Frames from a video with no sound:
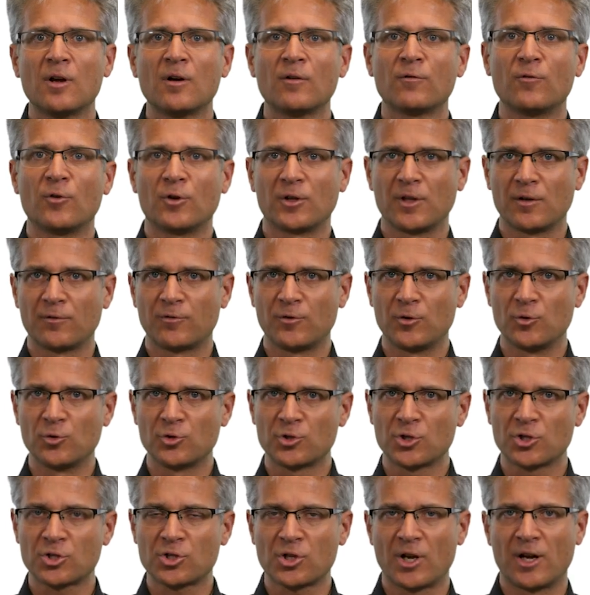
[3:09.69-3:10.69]
for their
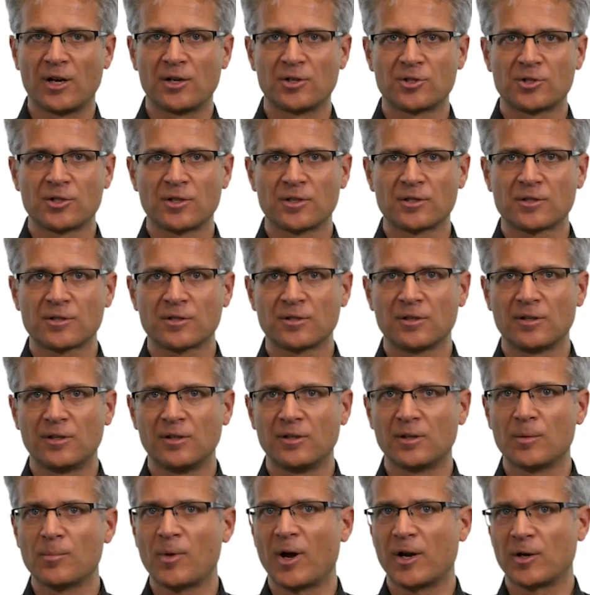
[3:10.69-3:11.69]
future challenges
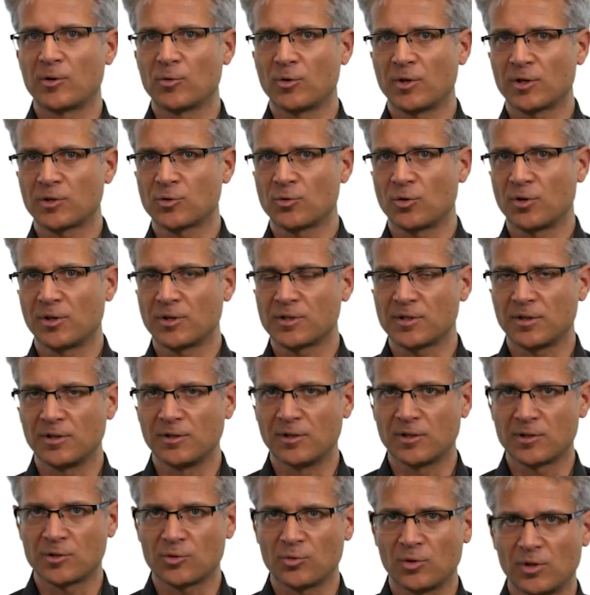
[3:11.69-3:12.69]
in the microelectronics
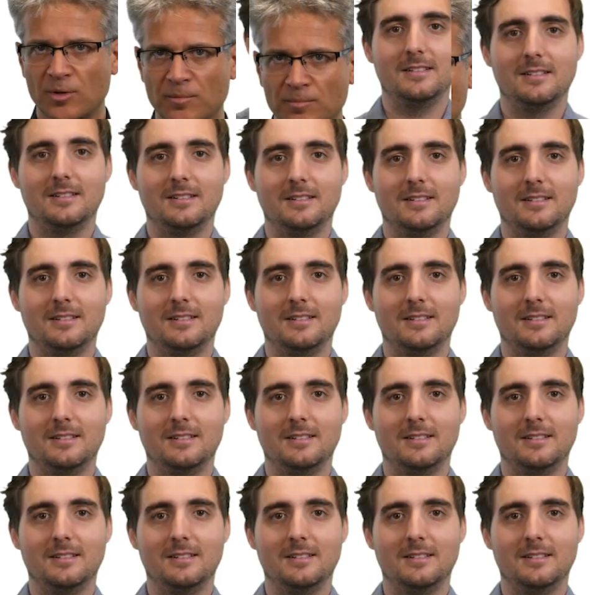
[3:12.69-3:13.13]
industry.